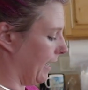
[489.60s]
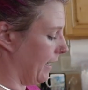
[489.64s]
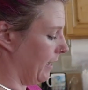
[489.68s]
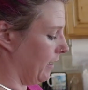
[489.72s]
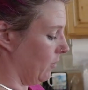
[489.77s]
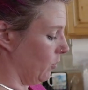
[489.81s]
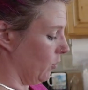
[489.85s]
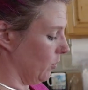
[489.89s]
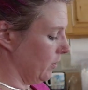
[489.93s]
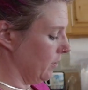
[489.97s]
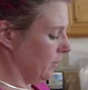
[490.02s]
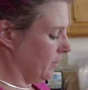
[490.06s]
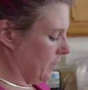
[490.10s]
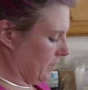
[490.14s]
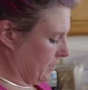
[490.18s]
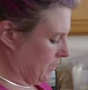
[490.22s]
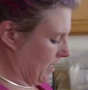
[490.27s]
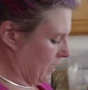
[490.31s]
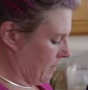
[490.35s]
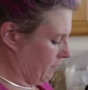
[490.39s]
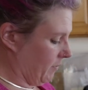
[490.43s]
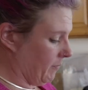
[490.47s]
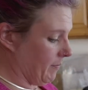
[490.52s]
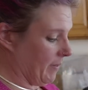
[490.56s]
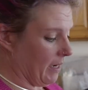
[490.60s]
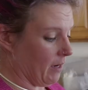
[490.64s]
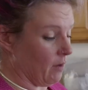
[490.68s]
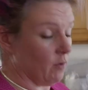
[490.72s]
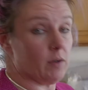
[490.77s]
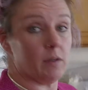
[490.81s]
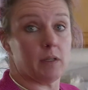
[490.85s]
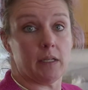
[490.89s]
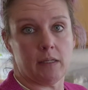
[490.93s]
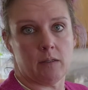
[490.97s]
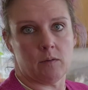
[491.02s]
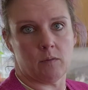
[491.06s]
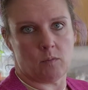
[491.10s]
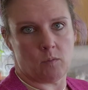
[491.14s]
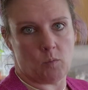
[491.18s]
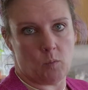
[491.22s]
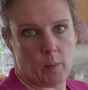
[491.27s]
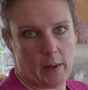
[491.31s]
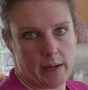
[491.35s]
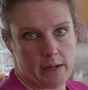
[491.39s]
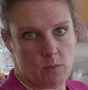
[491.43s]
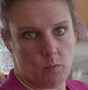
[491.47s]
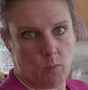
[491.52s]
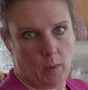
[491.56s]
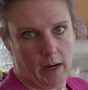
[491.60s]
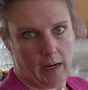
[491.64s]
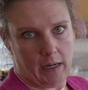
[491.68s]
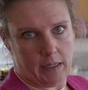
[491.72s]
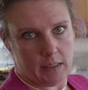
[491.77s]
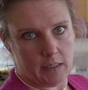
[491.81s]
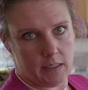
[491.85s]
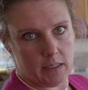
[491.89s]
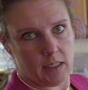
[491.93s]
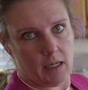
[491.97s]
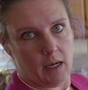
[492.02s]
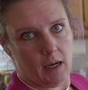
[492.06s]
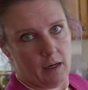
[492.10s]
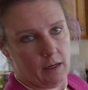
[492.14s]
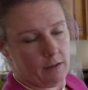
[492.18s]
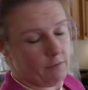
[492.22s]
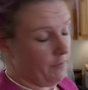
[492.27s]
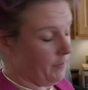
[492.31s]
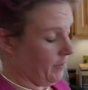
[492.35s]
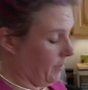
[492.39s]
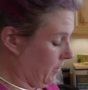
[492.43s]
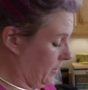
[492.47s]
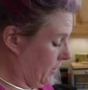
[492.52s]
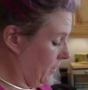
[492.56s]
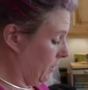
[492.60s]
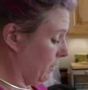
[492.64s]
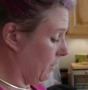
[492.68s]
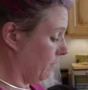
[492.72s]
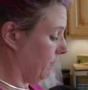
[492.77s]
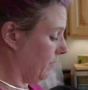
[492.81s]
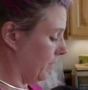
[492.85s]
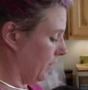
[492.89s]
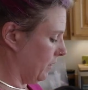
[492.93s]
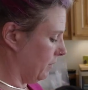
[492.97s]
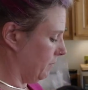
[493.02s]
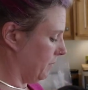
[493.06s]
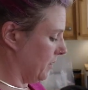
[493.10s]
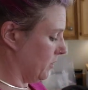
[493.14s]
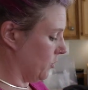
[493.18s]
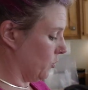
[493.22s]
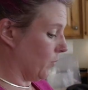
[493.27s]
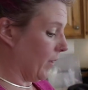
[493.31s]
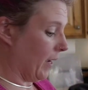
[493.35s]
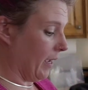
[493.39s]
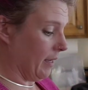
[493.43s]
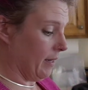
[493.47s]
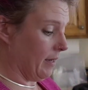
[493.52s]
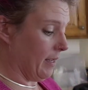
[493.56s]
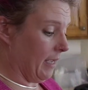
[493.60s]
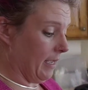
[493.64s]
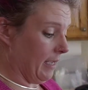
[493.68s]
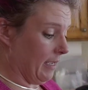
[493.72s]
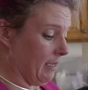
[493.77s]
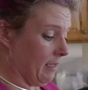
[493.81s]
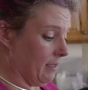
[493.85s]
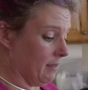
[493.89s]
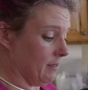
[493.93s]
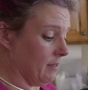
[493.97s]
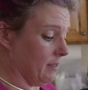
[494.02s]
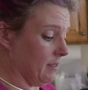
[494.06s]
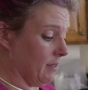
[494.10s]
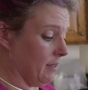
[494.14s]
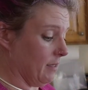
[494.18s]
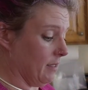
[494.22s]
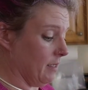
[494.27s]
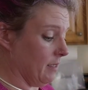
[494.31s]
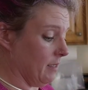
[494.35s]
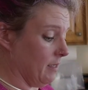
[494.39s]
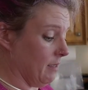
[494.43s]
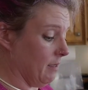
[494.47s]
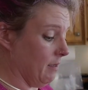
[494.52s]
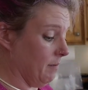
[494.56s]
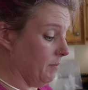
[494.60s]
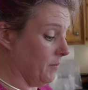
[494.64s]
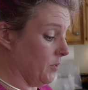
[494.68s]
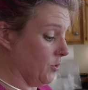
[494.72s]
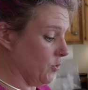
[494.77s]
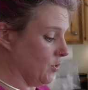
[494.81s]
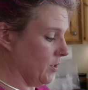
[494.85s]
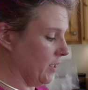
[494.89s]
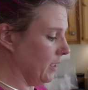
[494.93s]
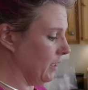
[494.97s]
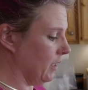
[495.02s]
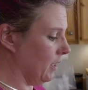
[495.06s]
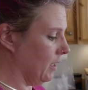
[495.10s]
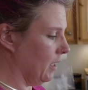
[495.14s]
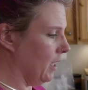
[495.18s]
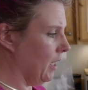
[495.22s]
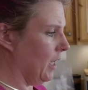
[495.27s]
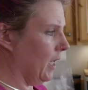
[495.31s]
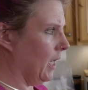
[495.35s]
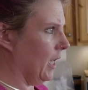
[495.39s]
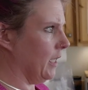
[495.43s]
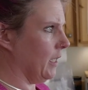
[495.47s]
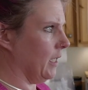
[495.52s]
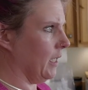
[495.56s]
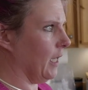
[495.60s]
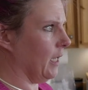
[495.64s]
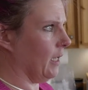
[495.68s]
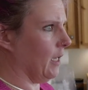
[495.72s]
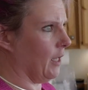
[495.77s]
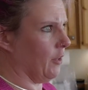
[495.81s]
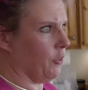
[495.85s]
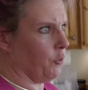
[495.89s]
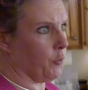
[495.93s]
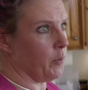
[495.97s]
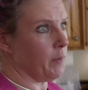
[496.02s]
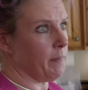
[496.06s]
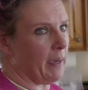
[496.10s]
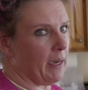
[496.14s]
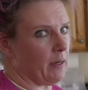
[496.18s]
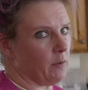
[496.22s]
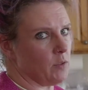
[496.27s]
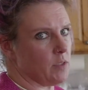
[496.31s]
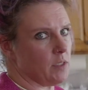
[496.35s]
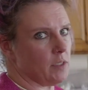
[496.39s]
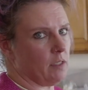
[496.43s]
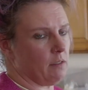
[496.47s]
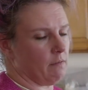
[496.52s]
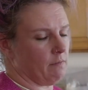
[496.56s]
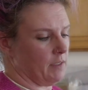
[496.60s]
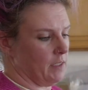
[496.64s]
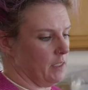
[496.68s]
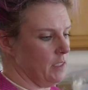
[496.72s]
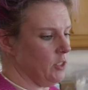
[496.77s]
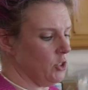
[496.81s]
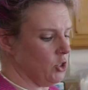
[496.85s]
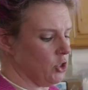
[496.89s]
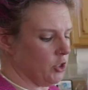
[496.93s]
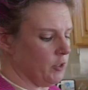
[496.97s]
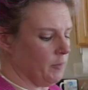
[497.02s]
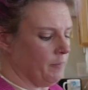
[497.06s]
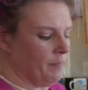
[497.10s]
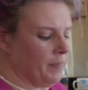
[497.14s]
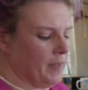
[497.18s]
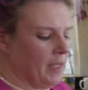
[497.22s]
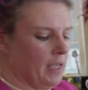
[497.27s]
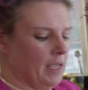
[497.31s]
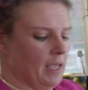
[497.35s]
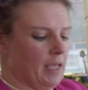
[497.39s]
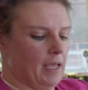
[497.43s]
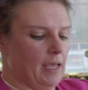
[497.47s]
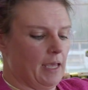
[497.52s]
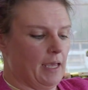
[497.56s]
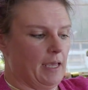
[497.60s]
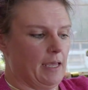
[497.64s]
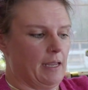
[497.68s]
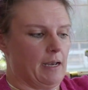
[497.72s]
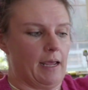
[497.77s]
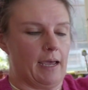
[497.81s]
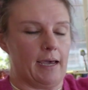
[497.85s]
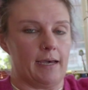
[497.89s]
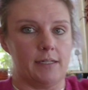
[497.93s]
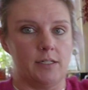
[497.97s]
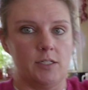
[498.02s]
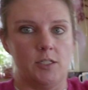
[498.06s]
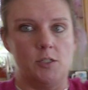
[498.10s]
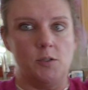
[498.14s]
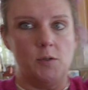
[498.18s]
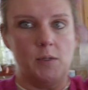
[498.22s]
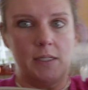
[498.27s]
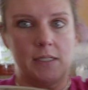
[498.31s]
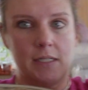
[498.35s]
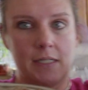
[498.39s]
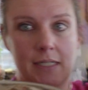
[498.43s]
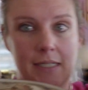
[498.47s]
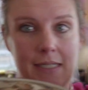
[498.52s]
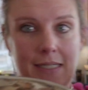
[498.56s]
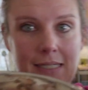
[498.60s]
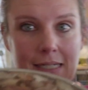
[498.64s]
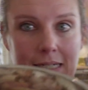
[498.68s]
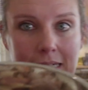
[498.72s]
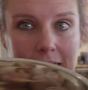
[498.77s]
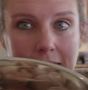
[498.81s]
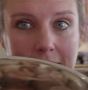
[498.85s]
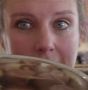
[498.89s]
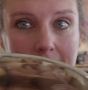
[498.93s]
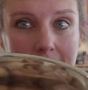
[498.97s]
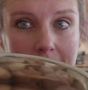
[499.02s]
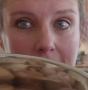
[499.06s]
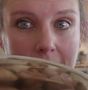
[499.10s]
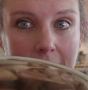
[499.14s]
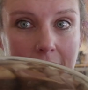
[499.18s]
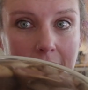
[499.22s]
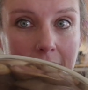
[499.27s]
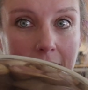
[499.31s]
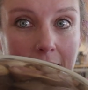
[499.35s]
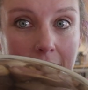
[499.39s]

I ordered the same amount in weight-wise of the Vietnamese red and the music. I think I got 3 pounds of each. And as you can see,